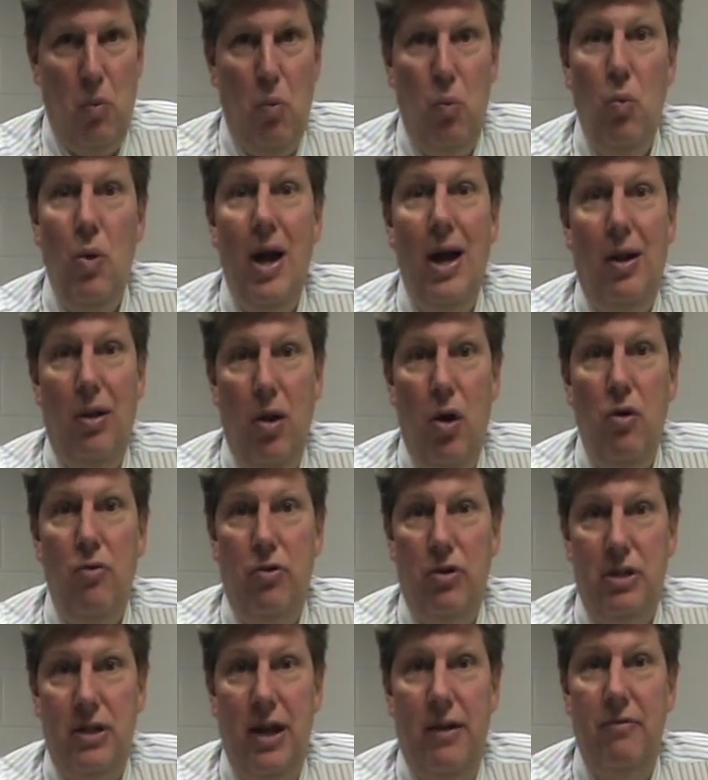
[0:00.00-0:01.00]
well over
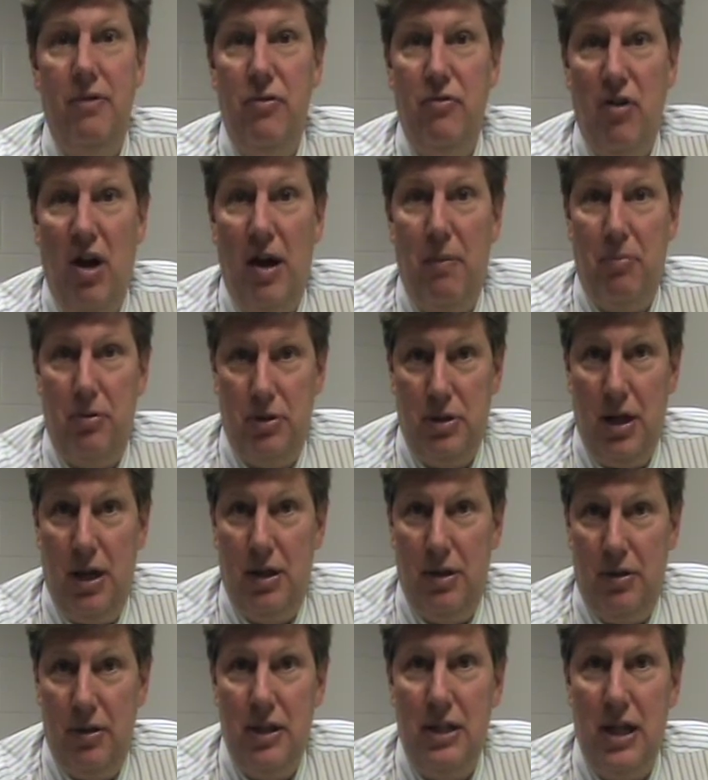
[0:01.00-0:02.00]
75%
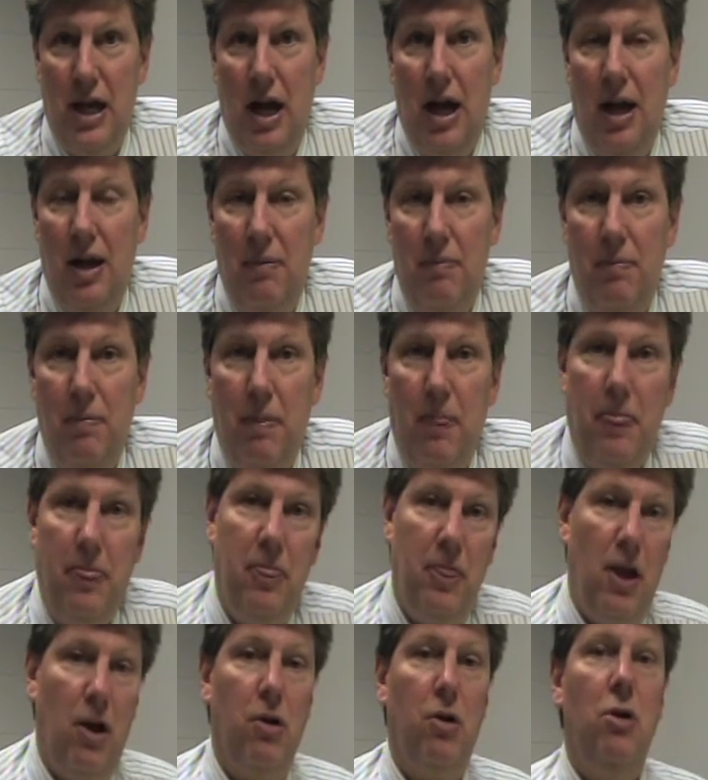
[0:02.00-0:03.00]
of the time.
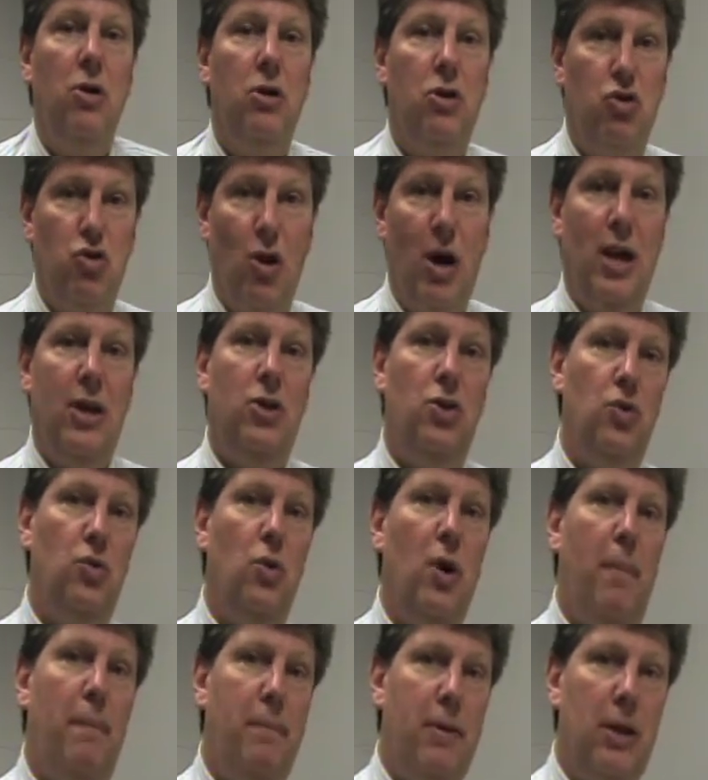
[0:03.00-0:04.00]
They're going to try to
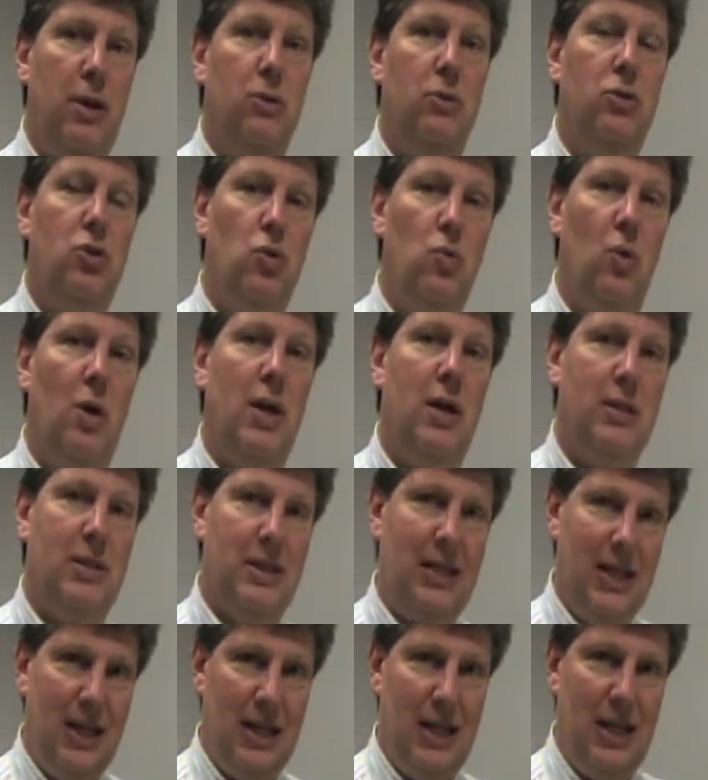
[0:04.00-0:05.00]
appeal to us
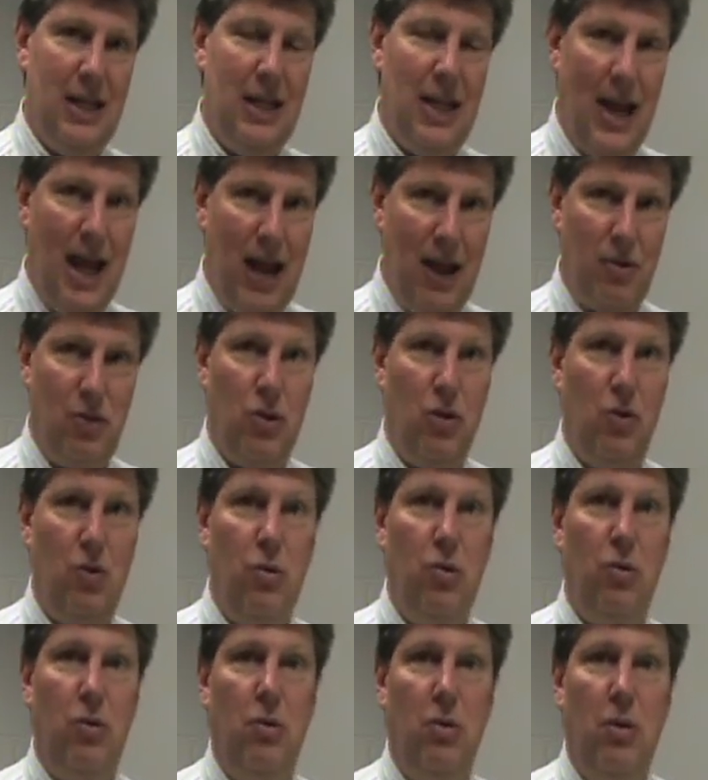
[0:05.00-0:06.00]
in an
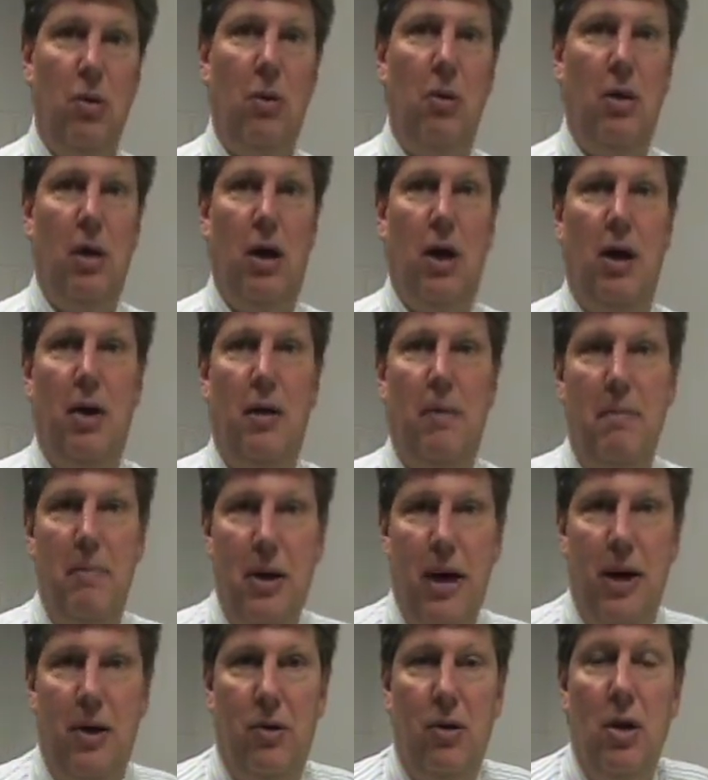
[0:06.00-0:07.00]
ethical
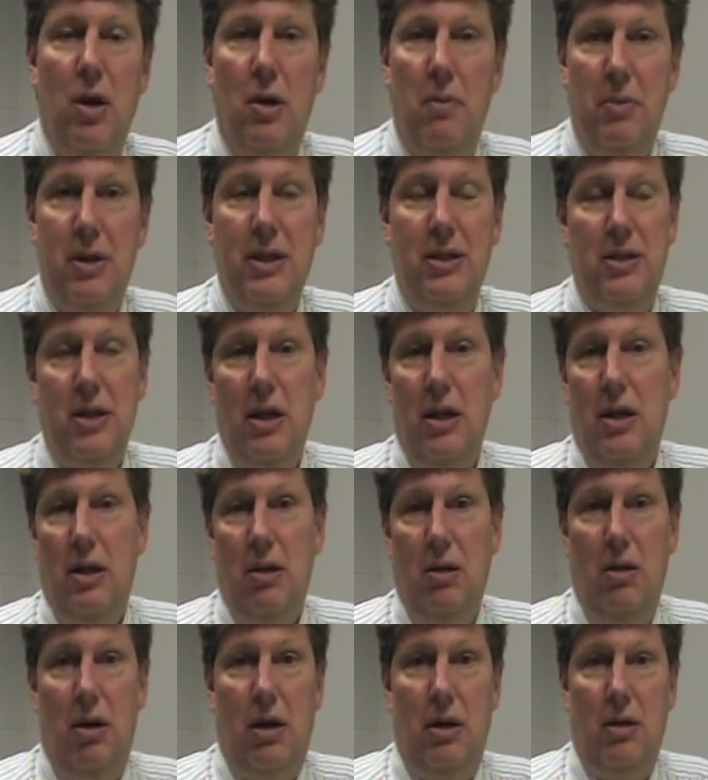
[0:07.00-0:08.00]
manner. Because,
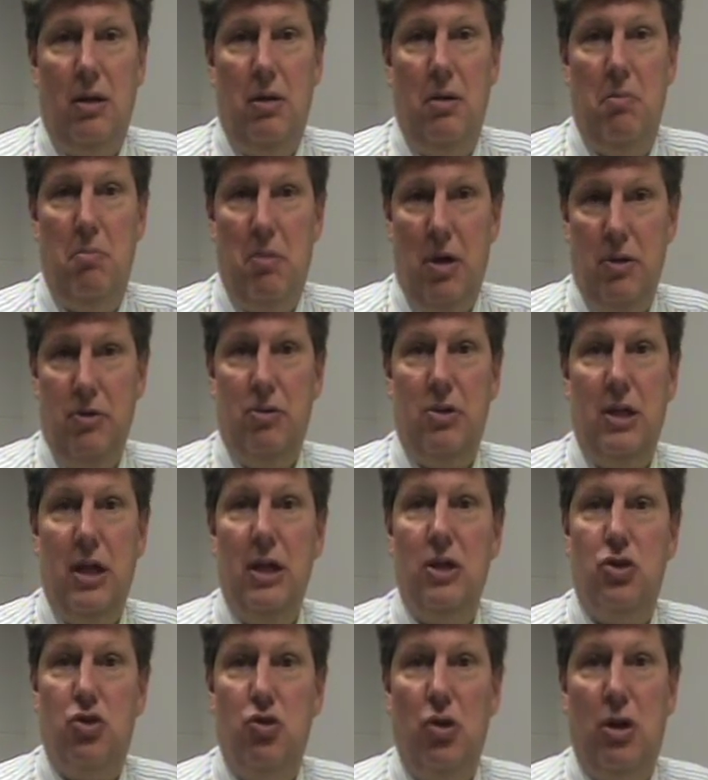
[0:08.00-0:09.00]
look, Mothers
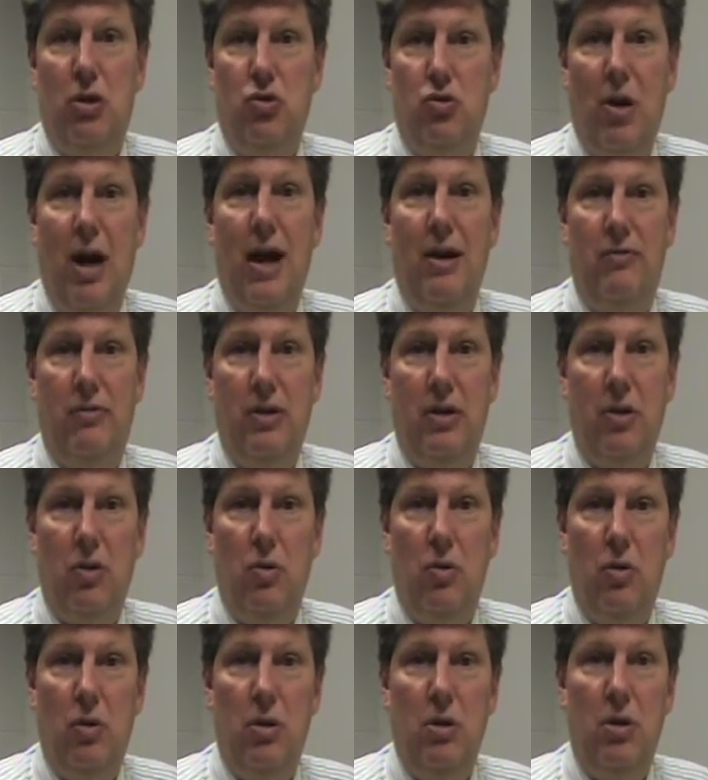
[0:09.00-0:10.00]
Against Drunk Driving.
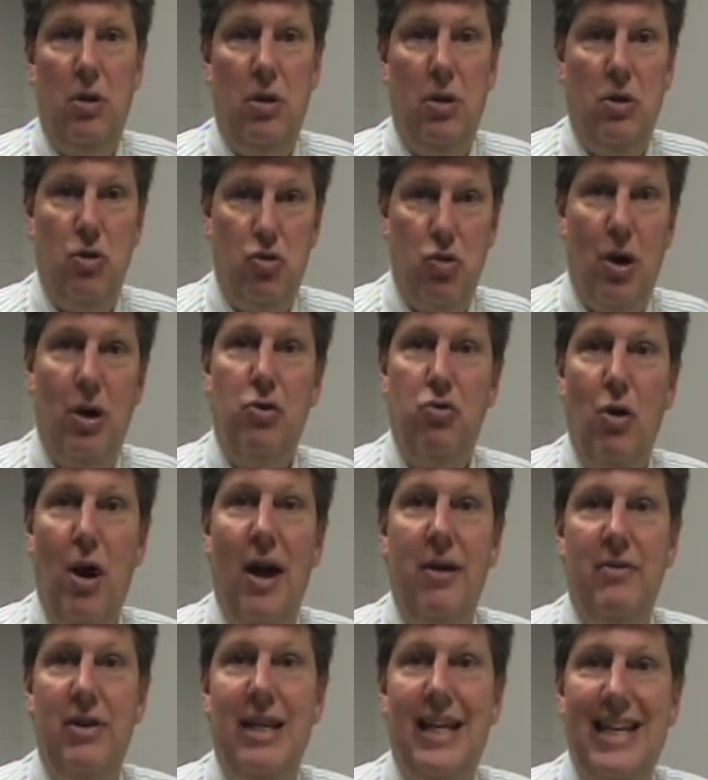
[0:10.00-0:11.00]
Drunk
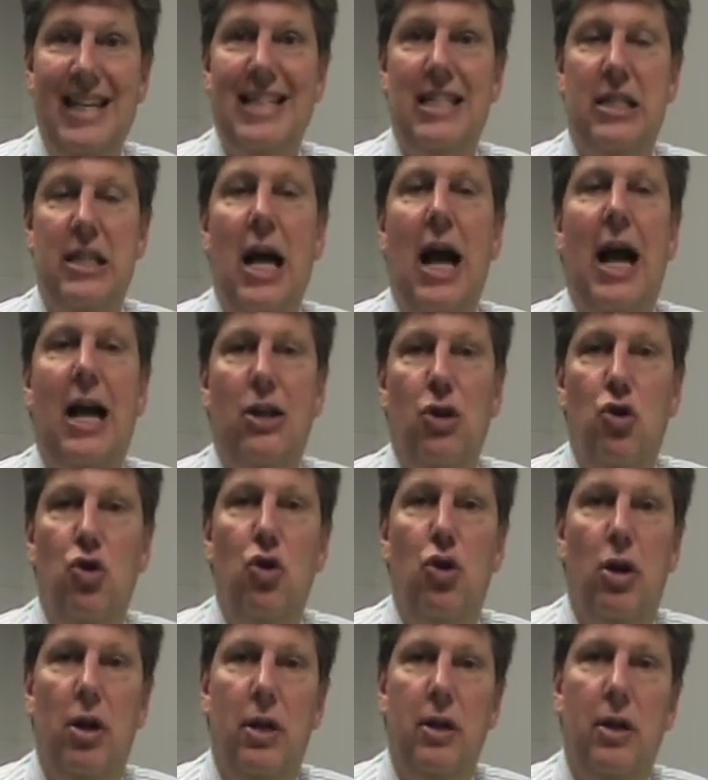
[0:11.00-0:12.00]
driving is not
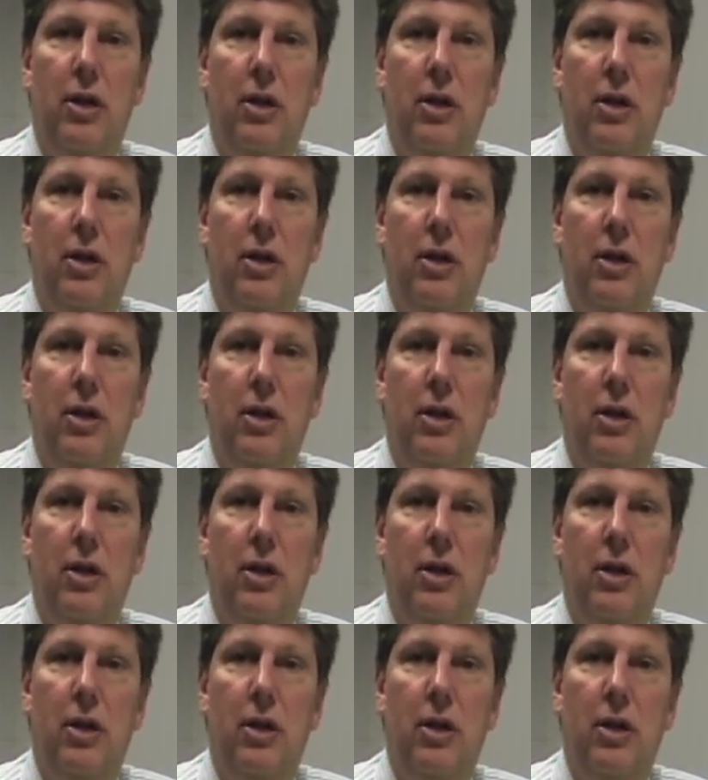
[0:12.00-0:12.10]
good.